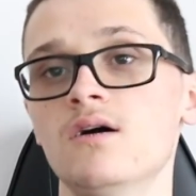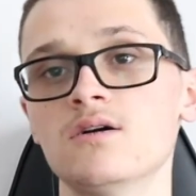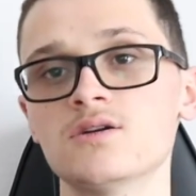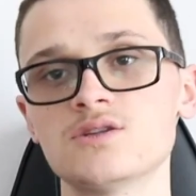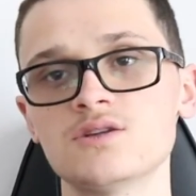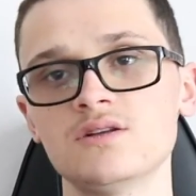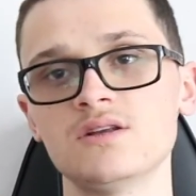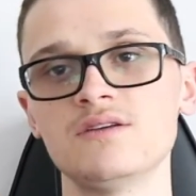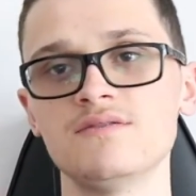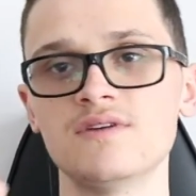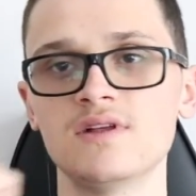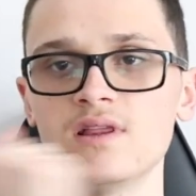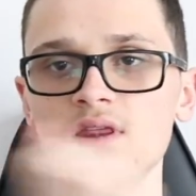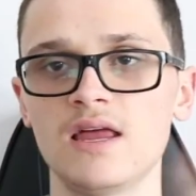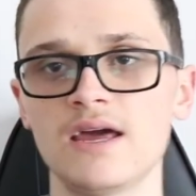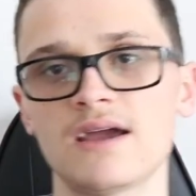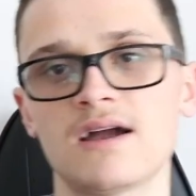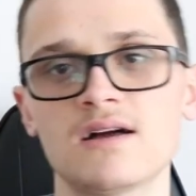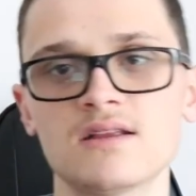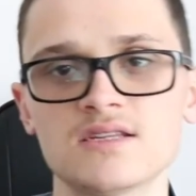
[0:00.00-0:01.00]
Also leave a
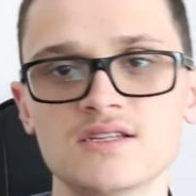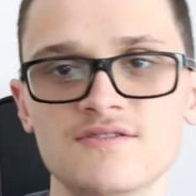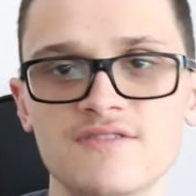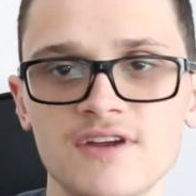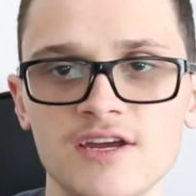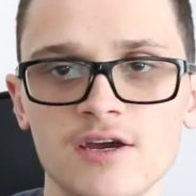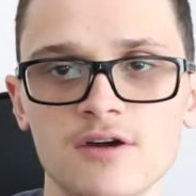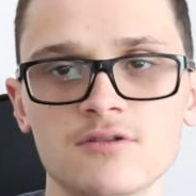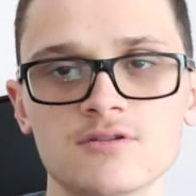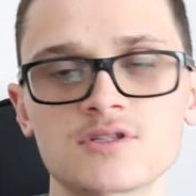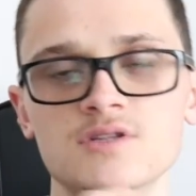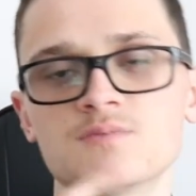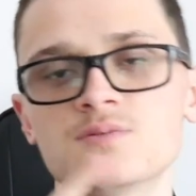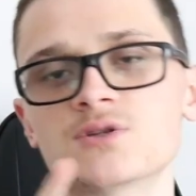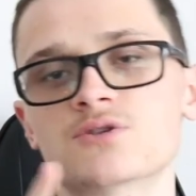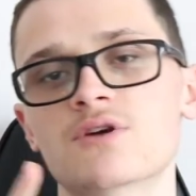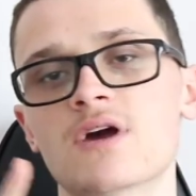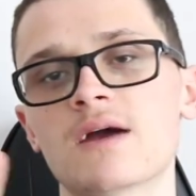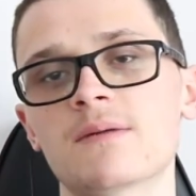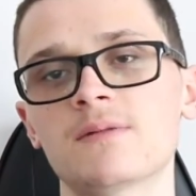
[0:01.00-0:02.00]
like on this video,
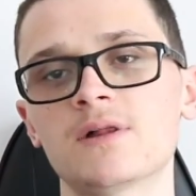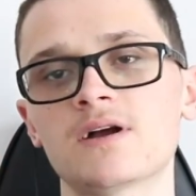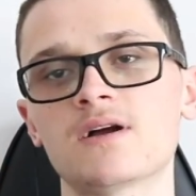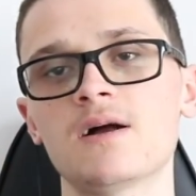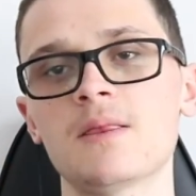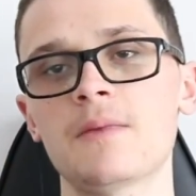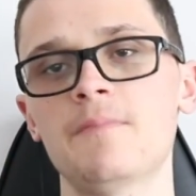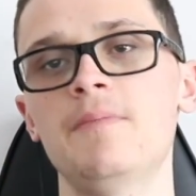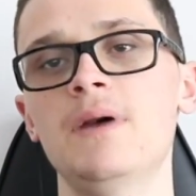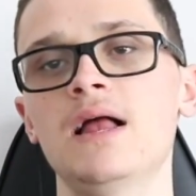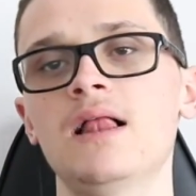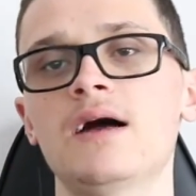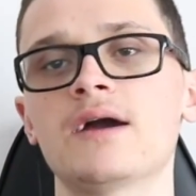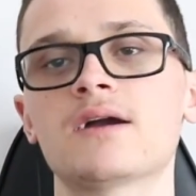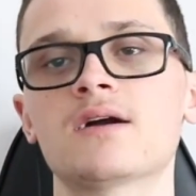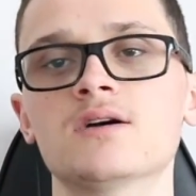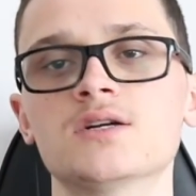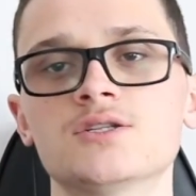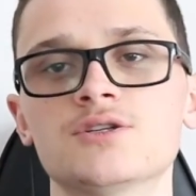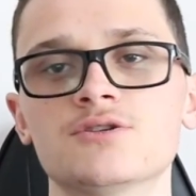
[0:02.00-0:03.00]
subscribe, click on the bell
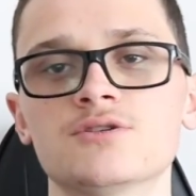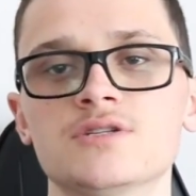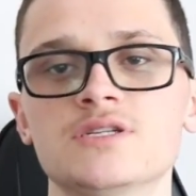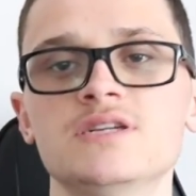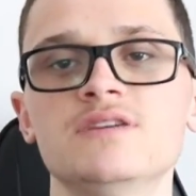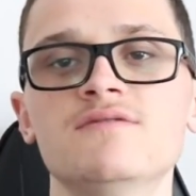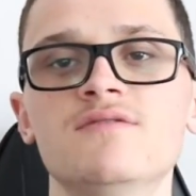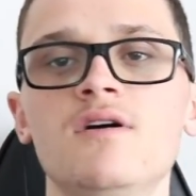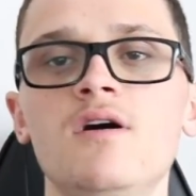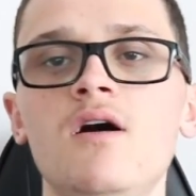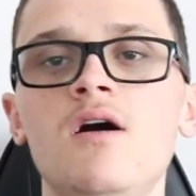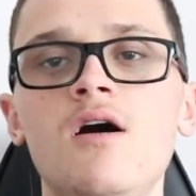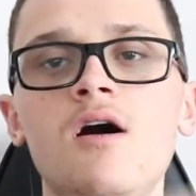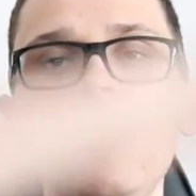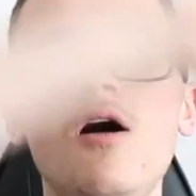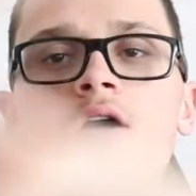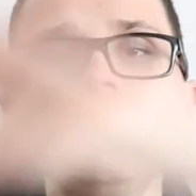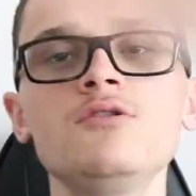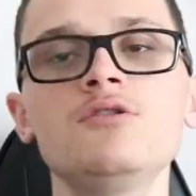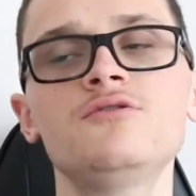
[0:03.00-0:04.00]
icon to receive
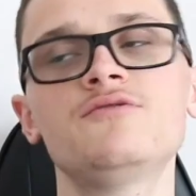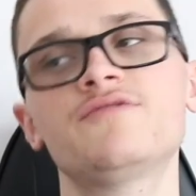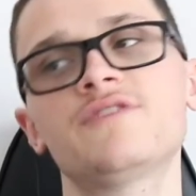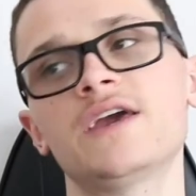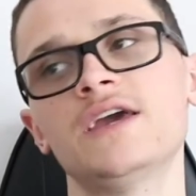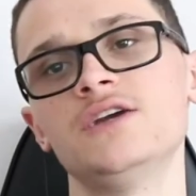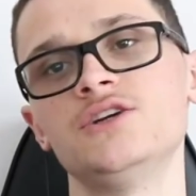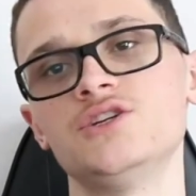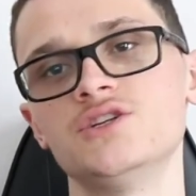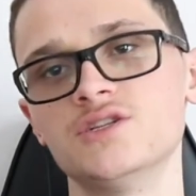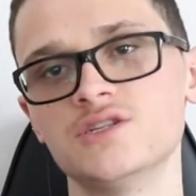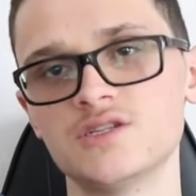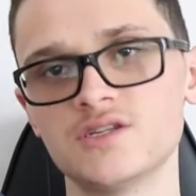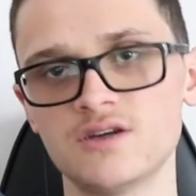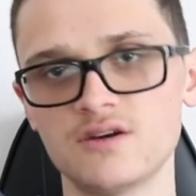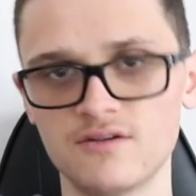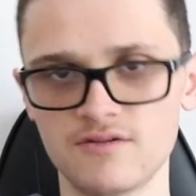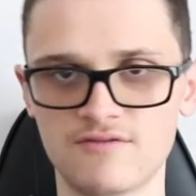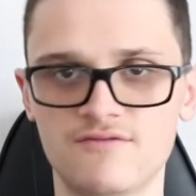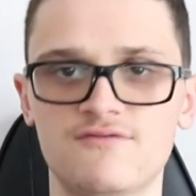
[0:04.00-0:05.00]
all
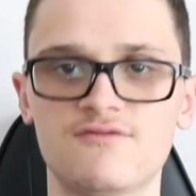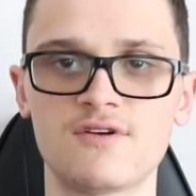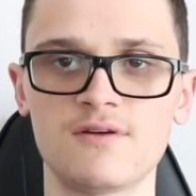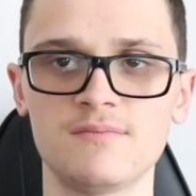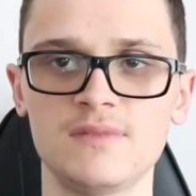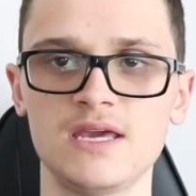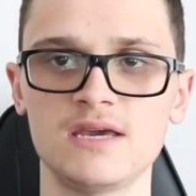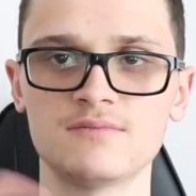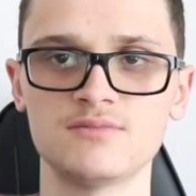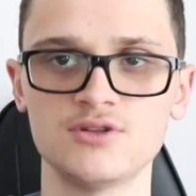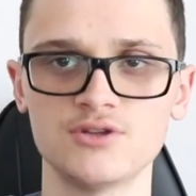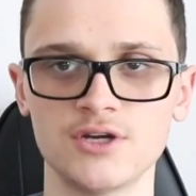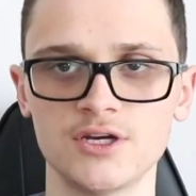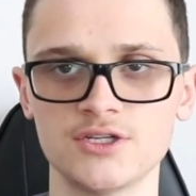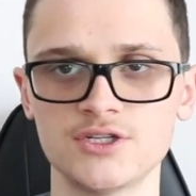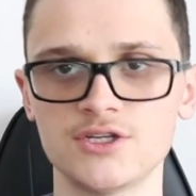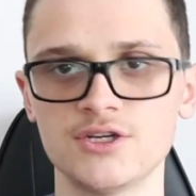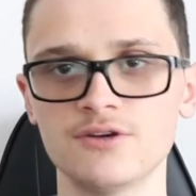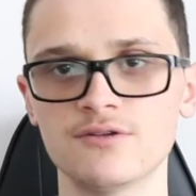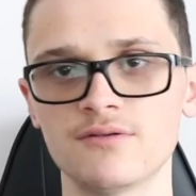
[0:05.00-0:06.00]
notifications from the
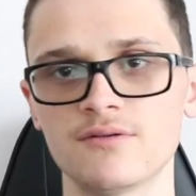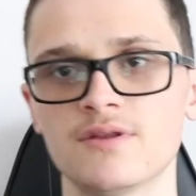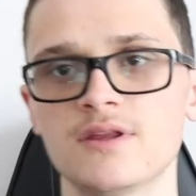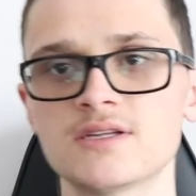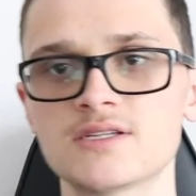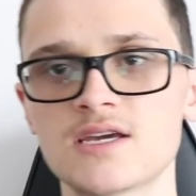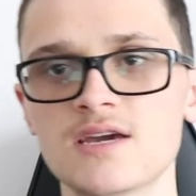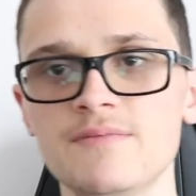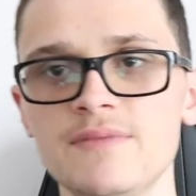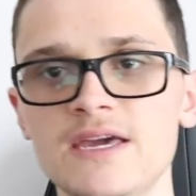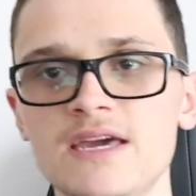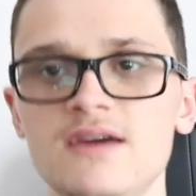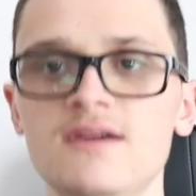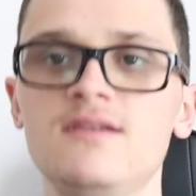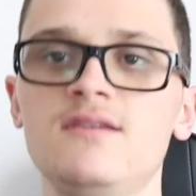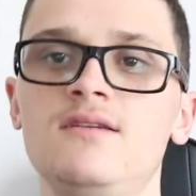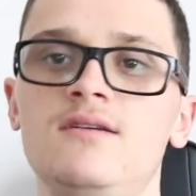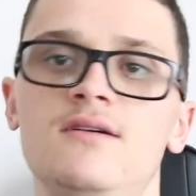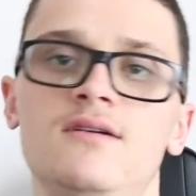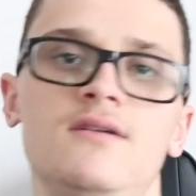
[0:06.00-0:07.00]
M2HQ. That's gonna be
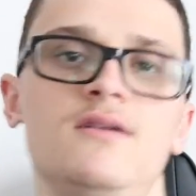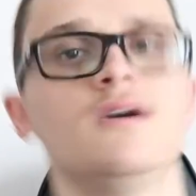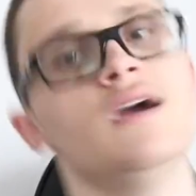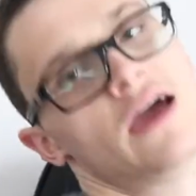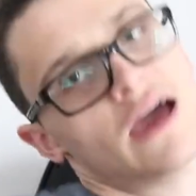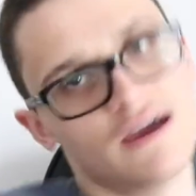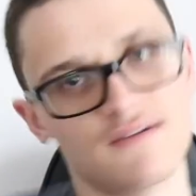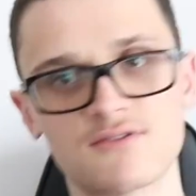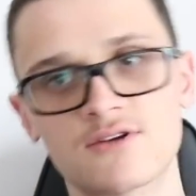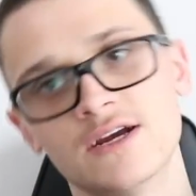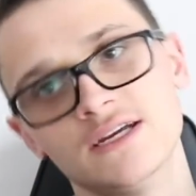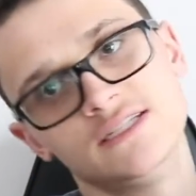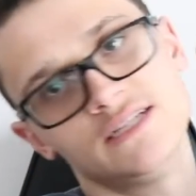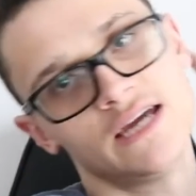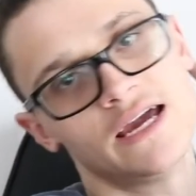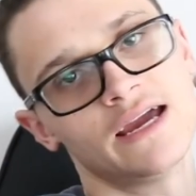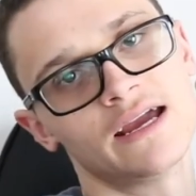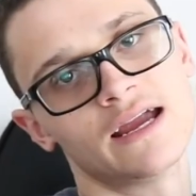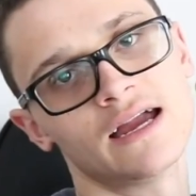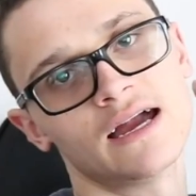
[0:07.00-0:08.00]
it. Have a great
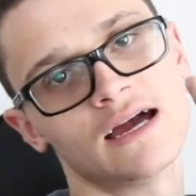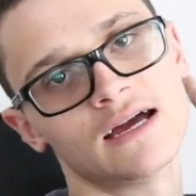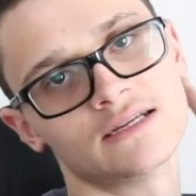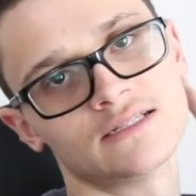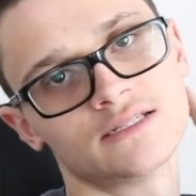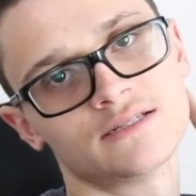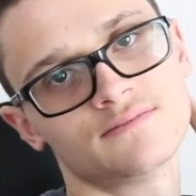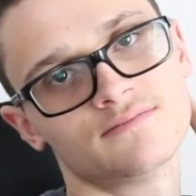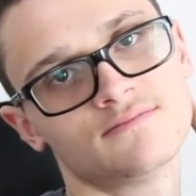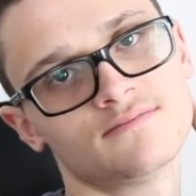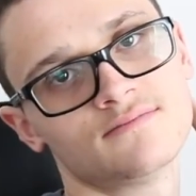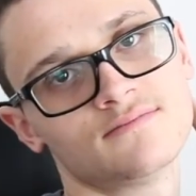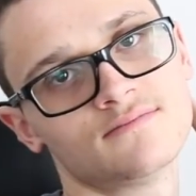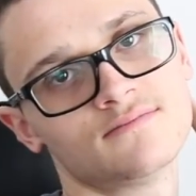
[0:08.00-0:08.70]
day, guys.